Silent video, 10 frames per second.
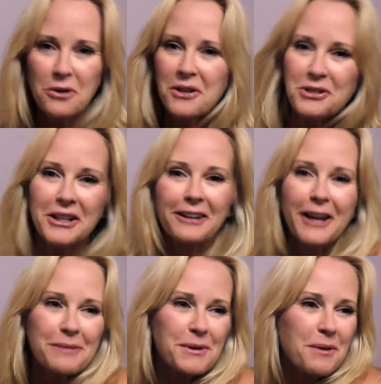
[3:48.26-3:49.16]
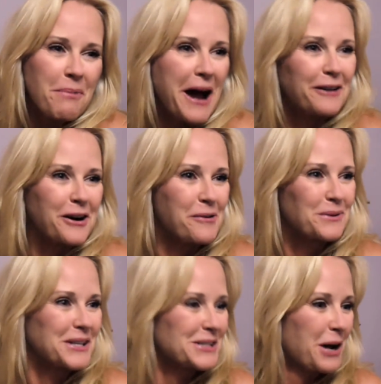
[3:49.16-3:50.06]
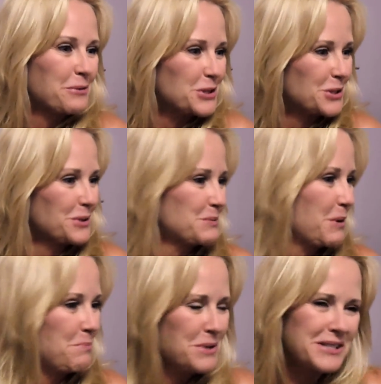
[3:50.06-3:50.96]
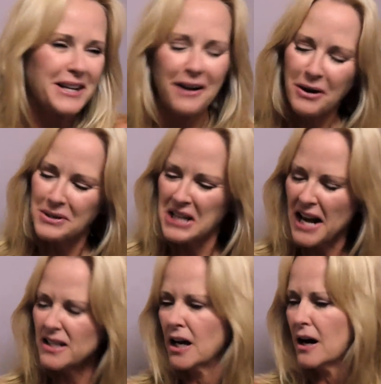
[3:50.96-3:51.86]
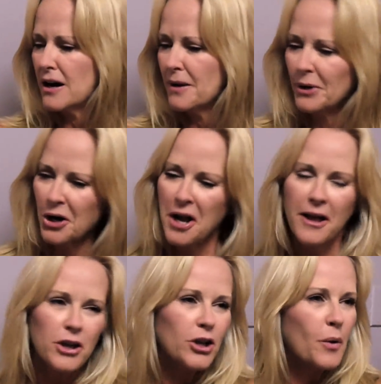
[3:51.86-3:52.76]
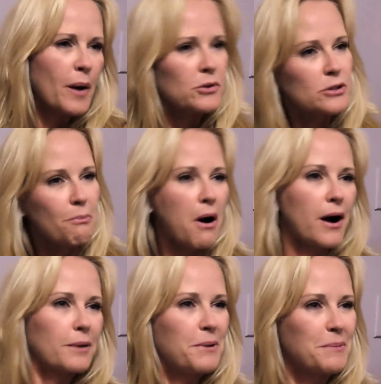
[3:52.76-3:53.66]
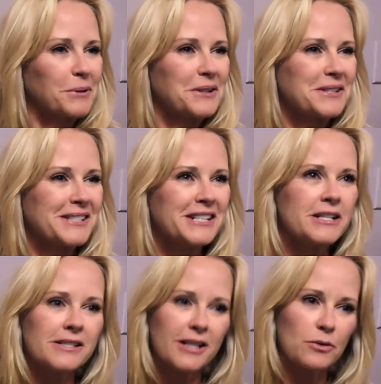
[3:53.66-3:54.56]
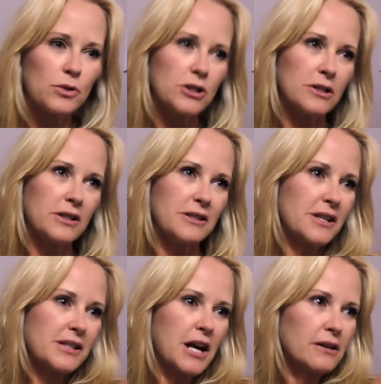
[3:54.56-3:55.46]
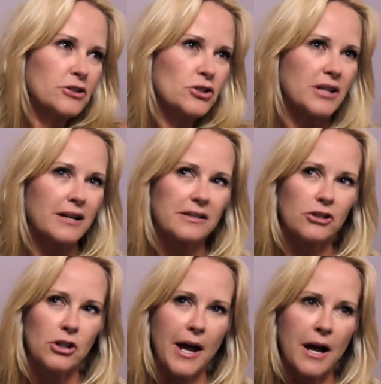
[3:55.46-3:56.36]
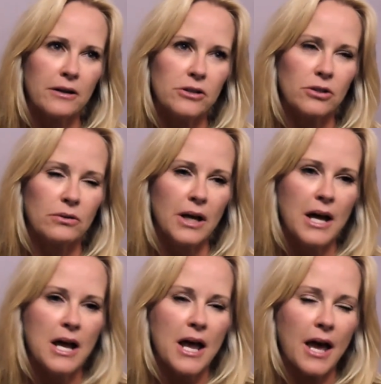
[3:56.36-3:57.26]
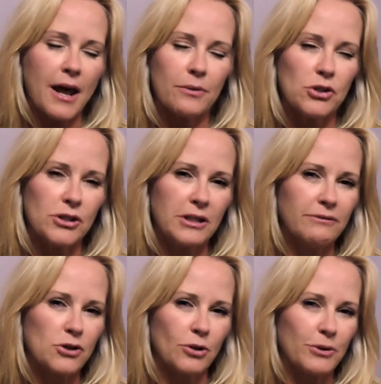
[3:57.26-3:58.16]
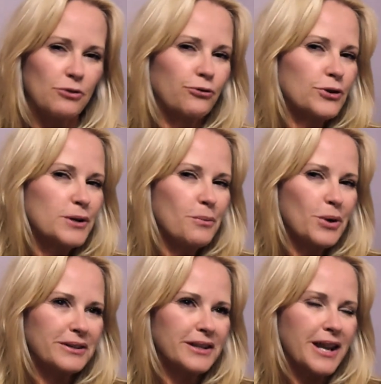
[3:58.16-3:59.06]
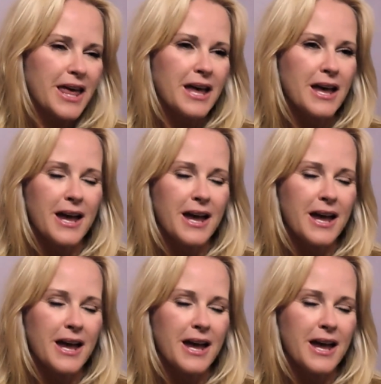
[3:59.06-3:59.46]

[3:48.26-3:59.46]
You know, they just like me in the background, because I would just always be busy, and I always had gum, or, you know, I would just mock people in the scenes, that it was this character just had such an attitude, and I was just given so much freedom with it.